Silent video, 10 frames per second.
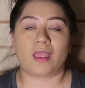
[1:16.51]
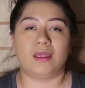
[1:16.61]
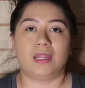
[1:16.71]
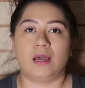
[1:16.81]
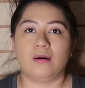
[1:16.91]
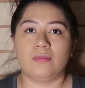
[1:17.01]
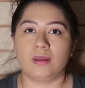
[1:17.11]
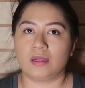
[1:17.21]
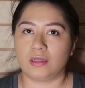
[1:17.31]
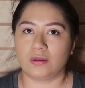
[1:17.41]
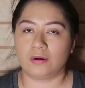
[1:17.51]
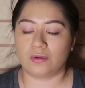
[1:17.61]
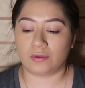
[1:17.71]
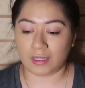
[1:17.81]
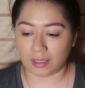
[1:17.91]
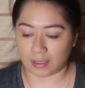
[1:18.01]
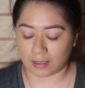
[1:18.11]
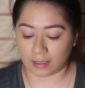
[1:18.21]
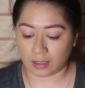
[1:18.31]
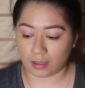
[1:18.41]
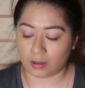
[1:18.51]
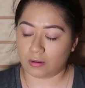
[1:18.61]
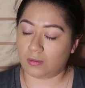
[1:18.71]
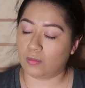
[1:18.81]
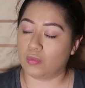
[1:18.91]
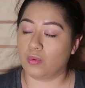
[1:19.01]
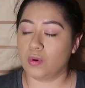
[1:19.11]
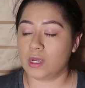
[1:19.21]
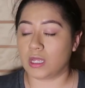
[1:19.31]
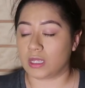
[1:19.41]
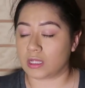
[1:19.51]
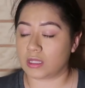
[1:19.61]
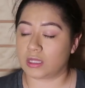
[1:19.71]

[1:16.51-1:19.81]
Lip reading: Now I'm gonna go in with